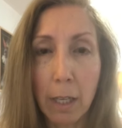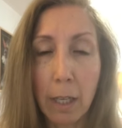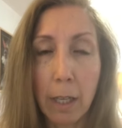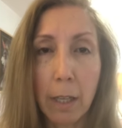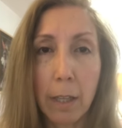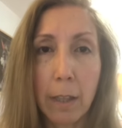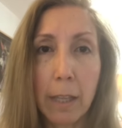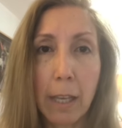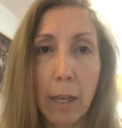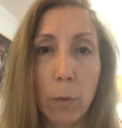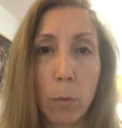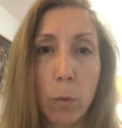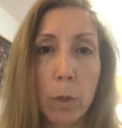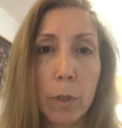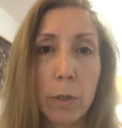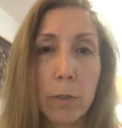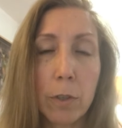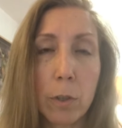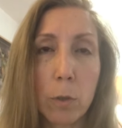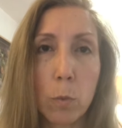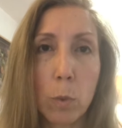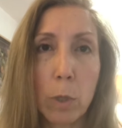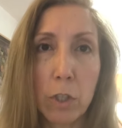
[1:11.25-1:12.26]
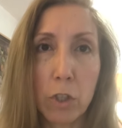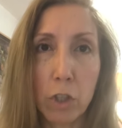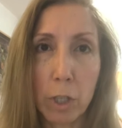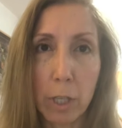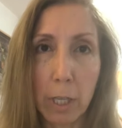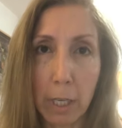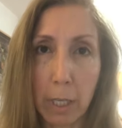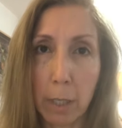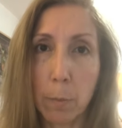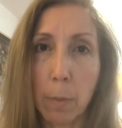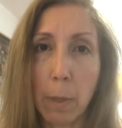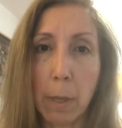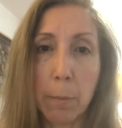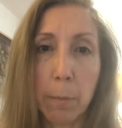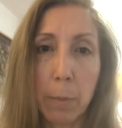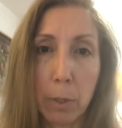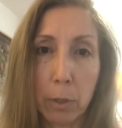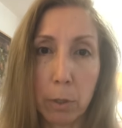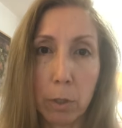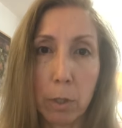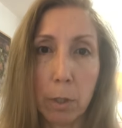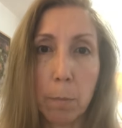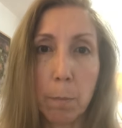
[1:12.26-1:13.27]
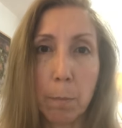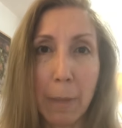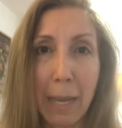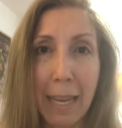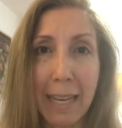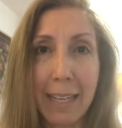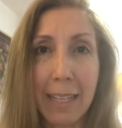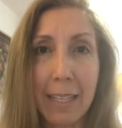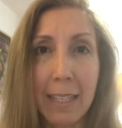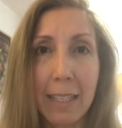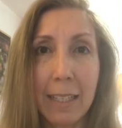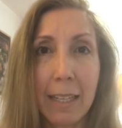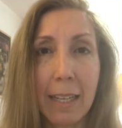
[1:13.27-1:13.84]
that was originated by Milton Bennett,